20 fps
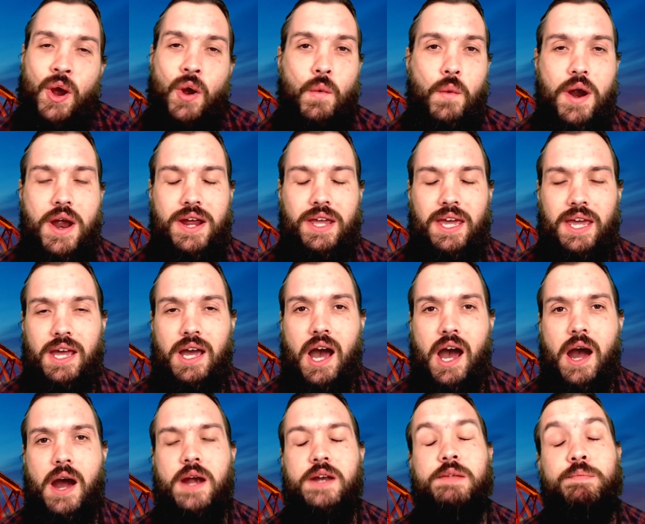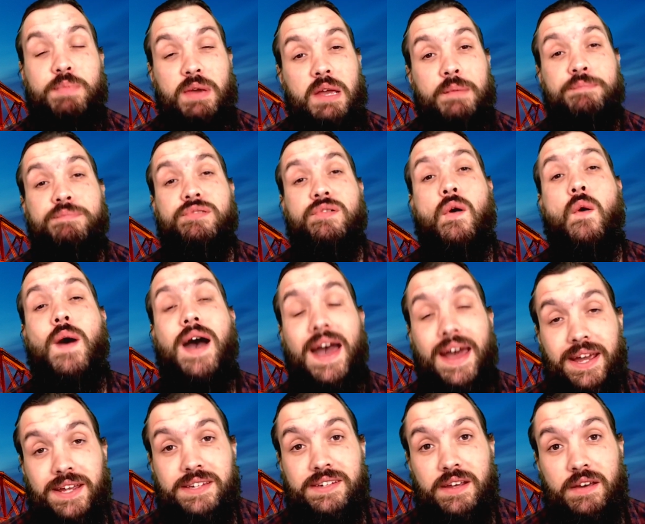Working hard, being
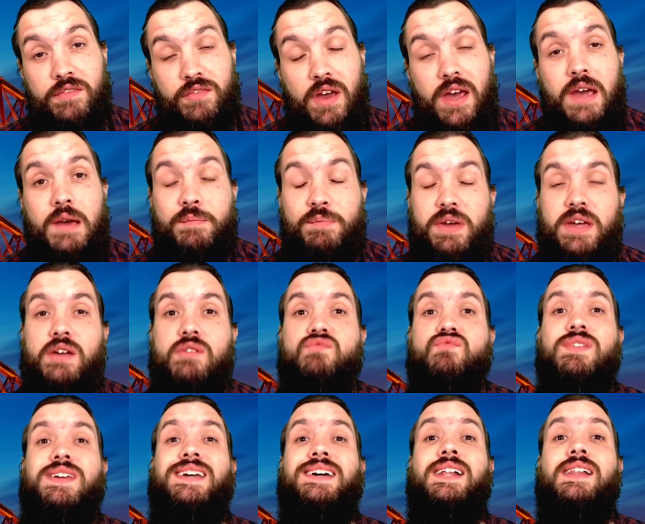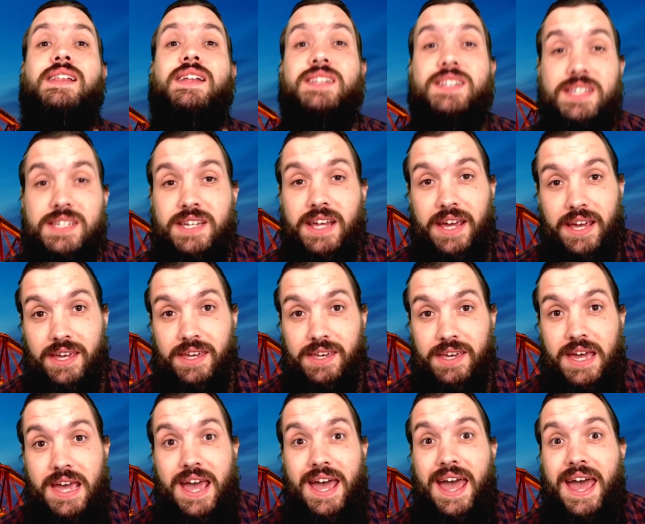proactive, being realistic,
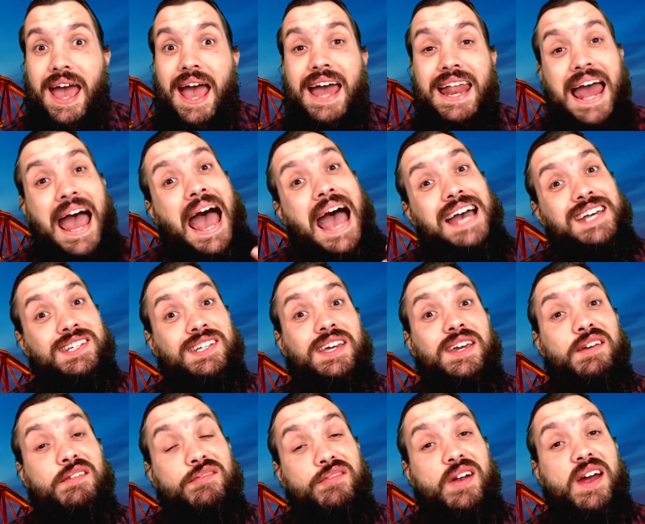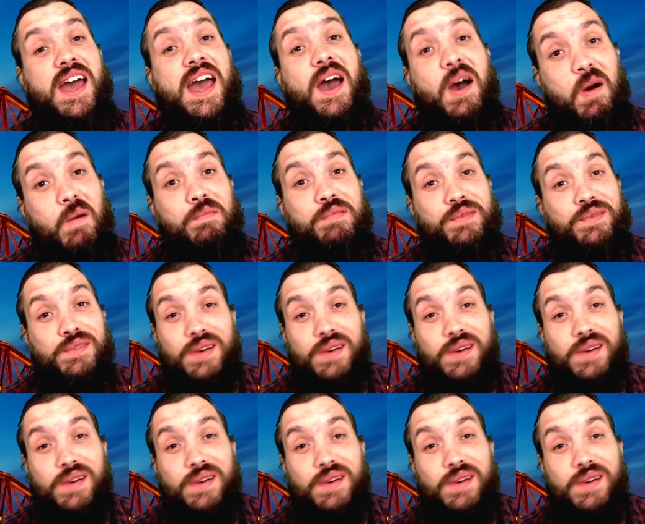and asking for help.